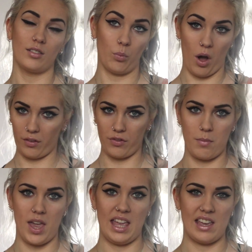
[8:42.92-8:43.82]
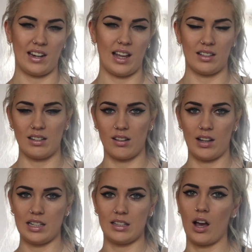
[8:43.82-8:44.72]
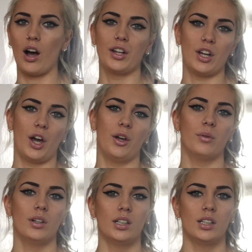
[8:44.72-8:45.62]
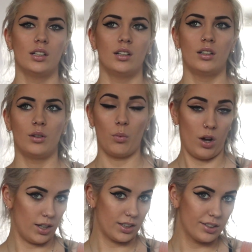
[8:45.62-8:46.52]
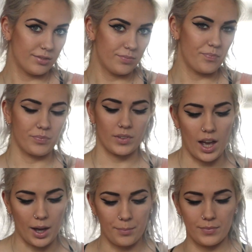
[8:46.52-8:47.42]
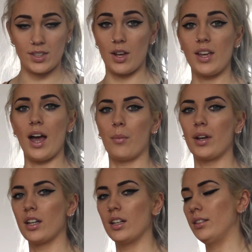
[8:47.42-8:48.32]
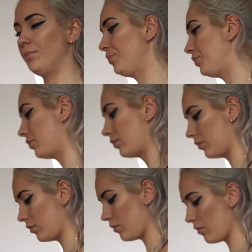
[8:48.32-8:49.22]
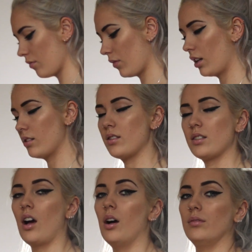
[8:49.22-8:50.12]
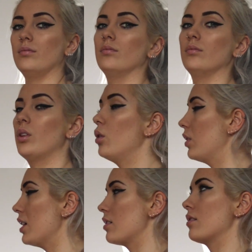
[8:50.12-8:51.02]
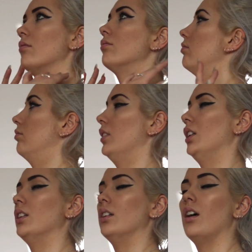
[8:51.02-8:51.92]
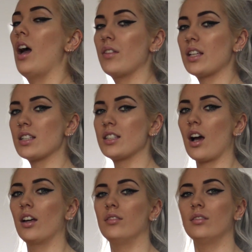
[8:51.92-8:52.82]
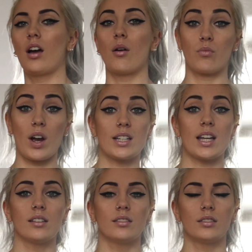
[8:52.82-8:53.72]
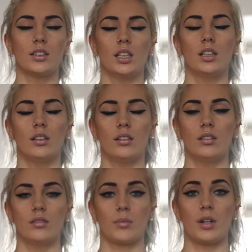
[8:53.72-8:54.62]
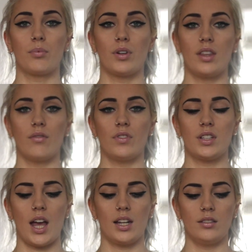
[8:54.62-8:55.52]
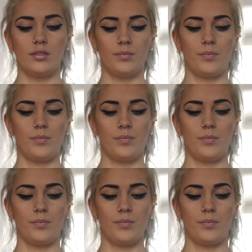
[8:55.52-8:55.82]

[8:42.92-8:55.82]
work for me and exercises that I know work. So yeah, we're gonna start all this. Everything's done and ready. I'm gonna breathe in for 10.